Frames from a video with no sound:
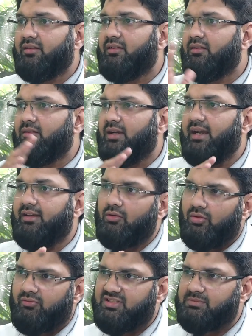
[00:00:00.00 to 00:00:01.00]
in an
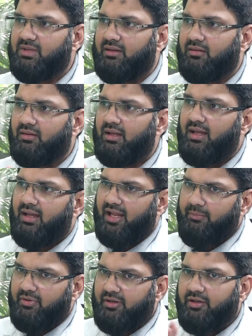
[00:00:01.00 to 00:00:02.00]
anti-clockwise manner
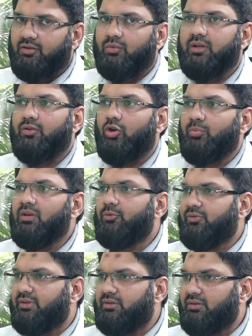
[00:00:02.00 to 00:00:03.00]
and bring it to a normal
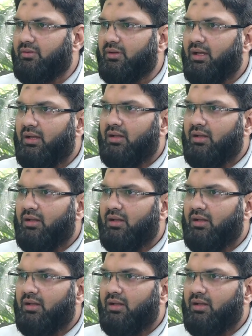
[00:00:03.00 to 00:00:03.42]
position.